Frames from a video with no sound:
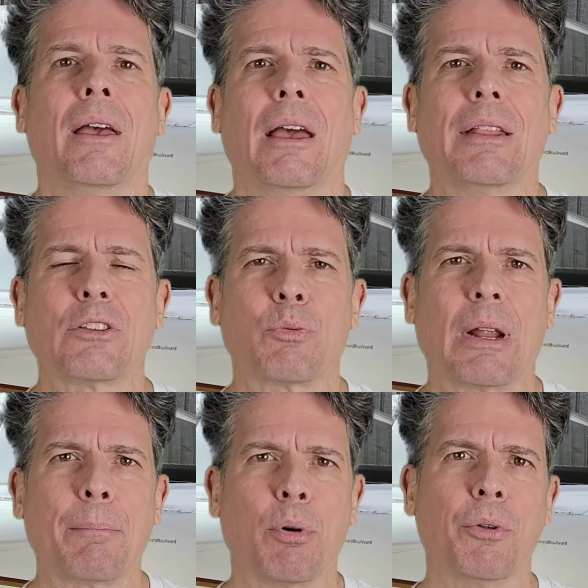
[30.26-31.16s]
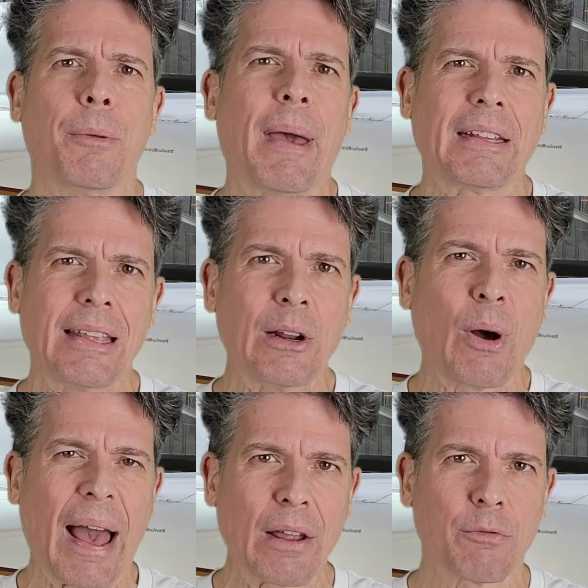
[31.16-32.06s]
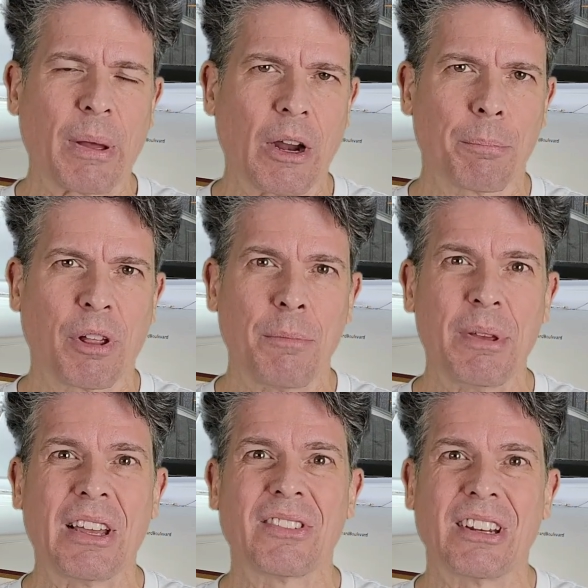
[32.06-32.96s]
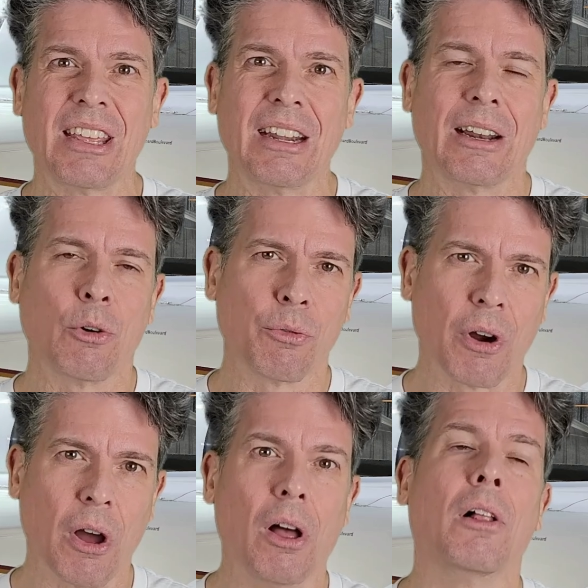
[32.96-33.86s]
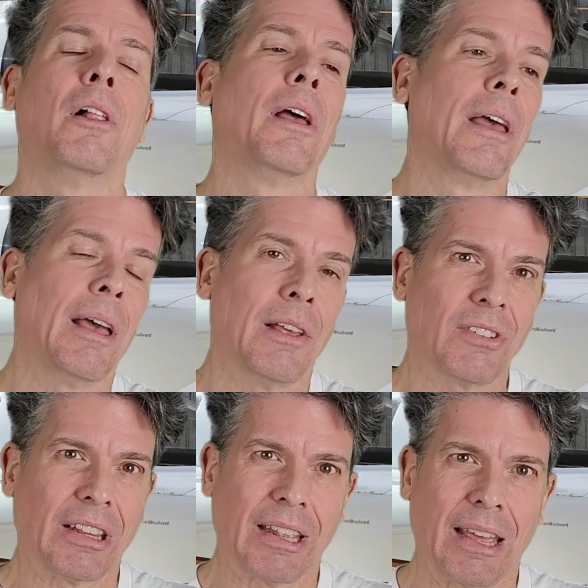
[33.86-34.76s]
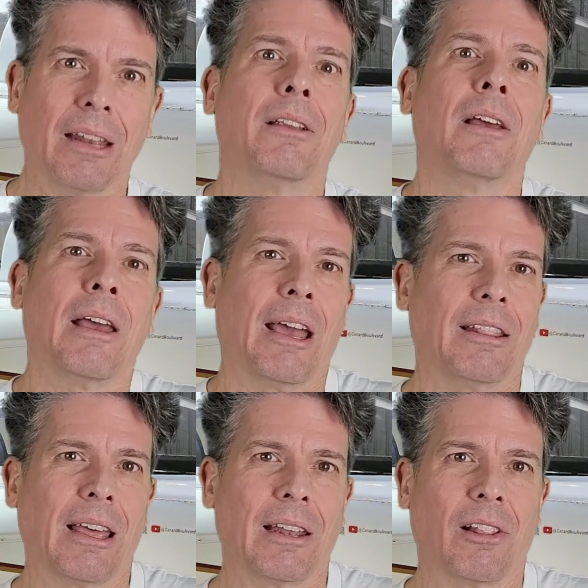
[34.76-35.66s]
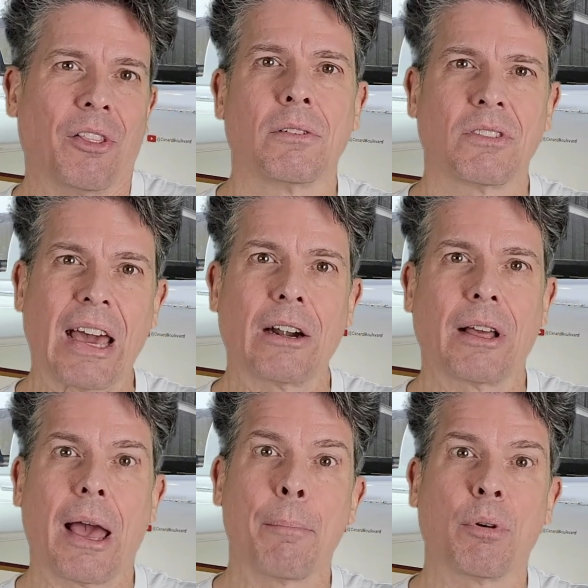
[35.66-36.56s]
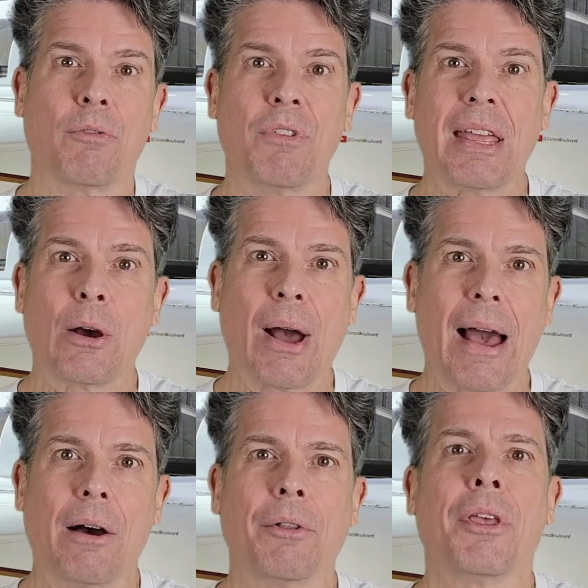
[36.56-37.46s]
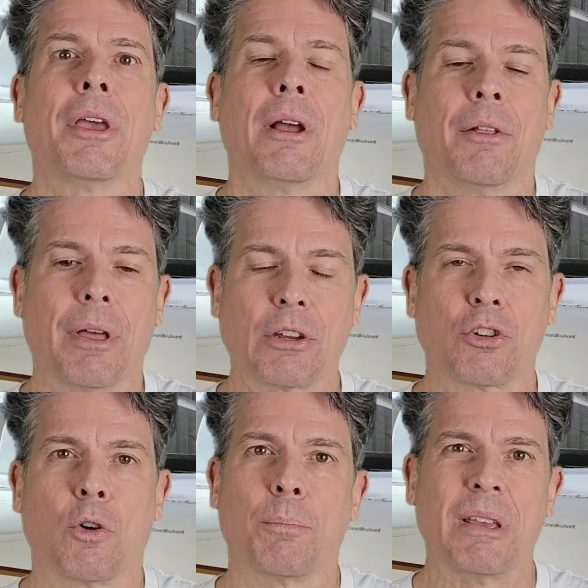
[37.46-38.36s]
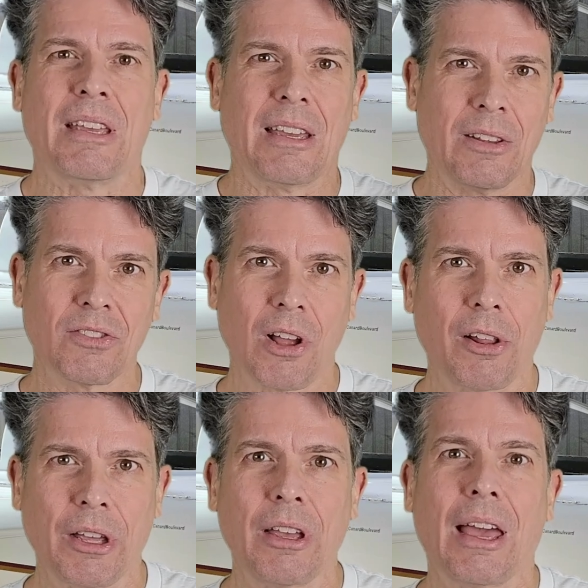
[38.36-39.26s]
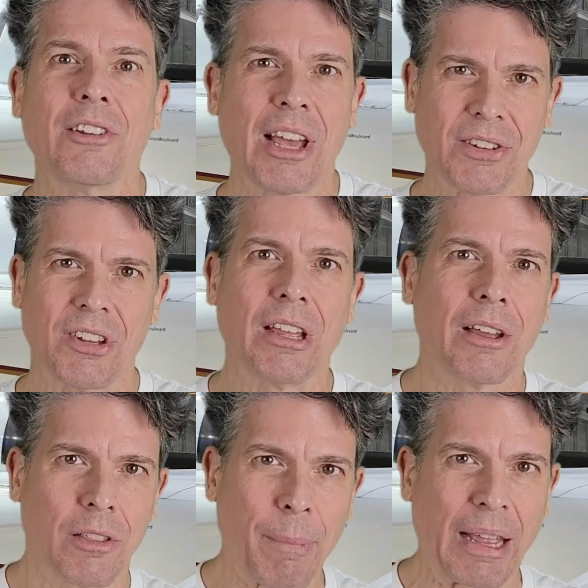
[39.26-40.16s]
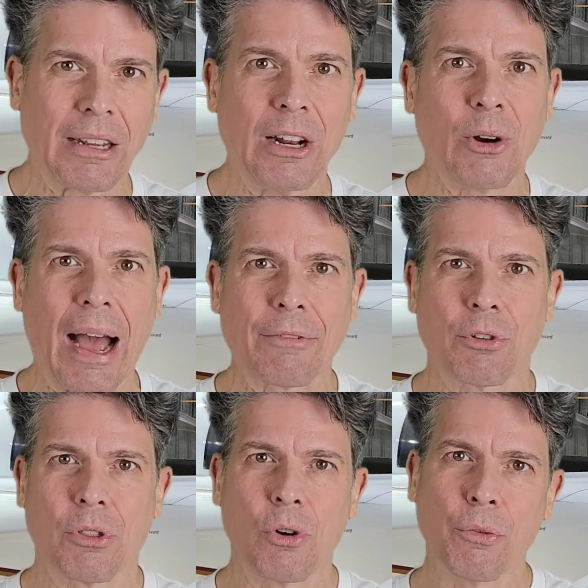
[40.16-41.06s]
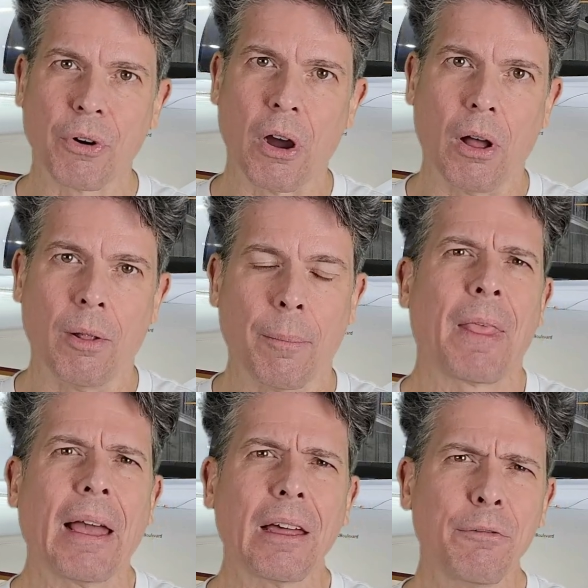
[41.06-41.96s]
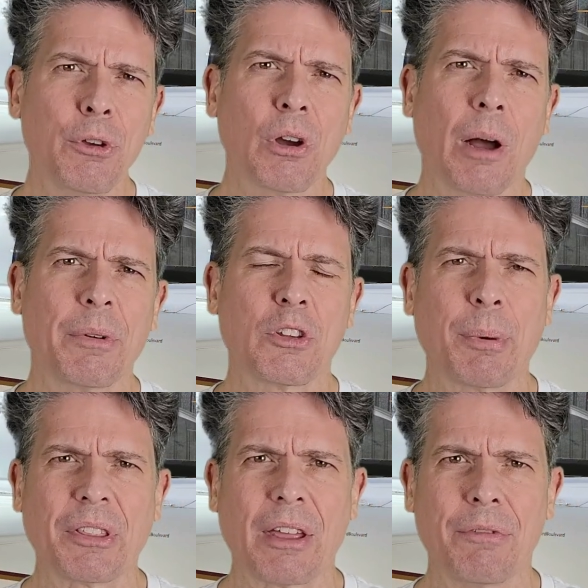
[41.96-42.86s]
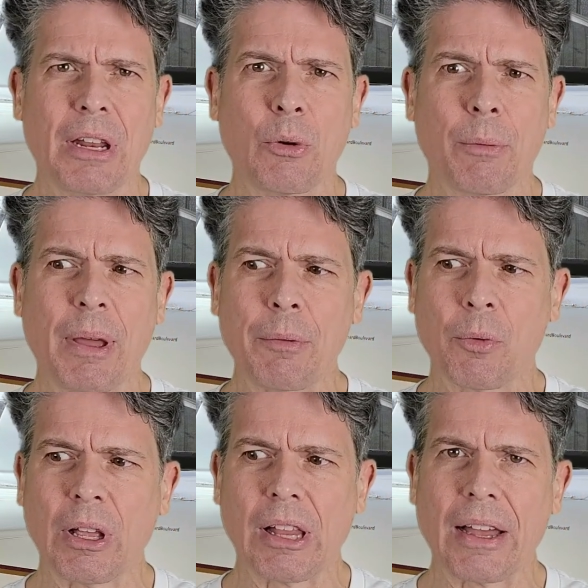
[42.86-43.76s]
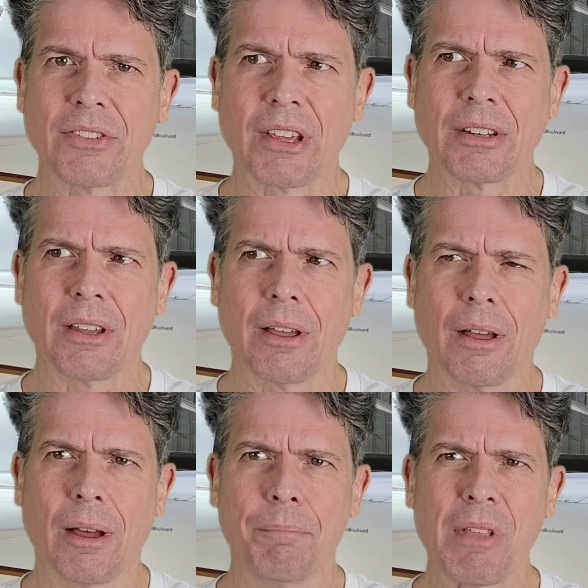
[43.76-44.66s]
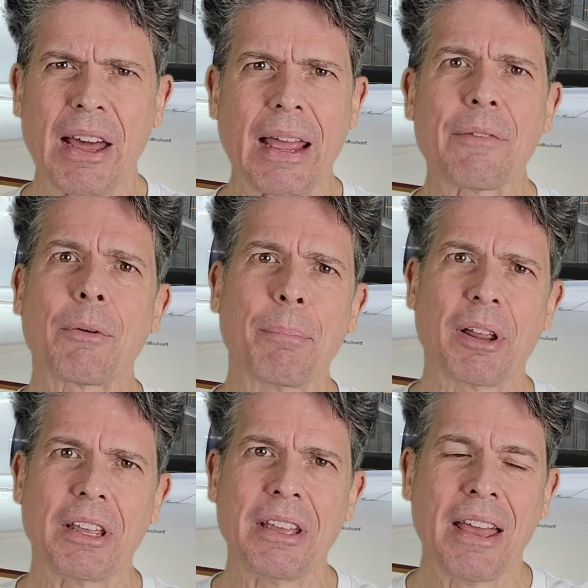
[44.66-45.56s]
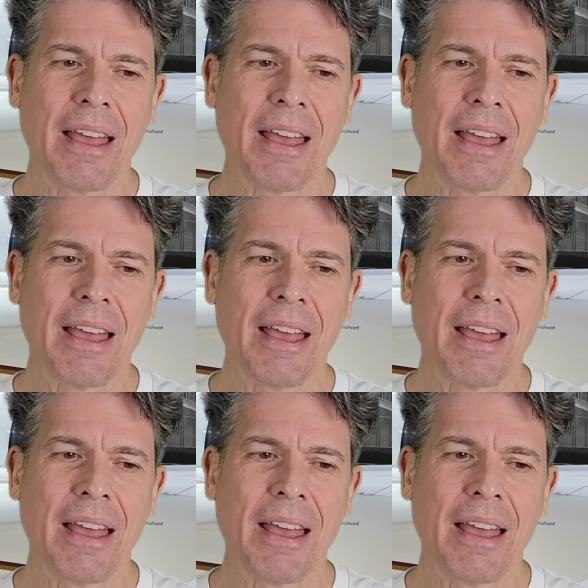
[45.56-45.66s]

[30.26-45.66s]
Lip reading: And that's when I pulled the Magneto out of my airplane because it needed an overhaul, sent it in, and then Saturday I put a video out that showed me installing and testing the Magneto after the overhaul. I got a few comments about that video and it made me realize that not everybody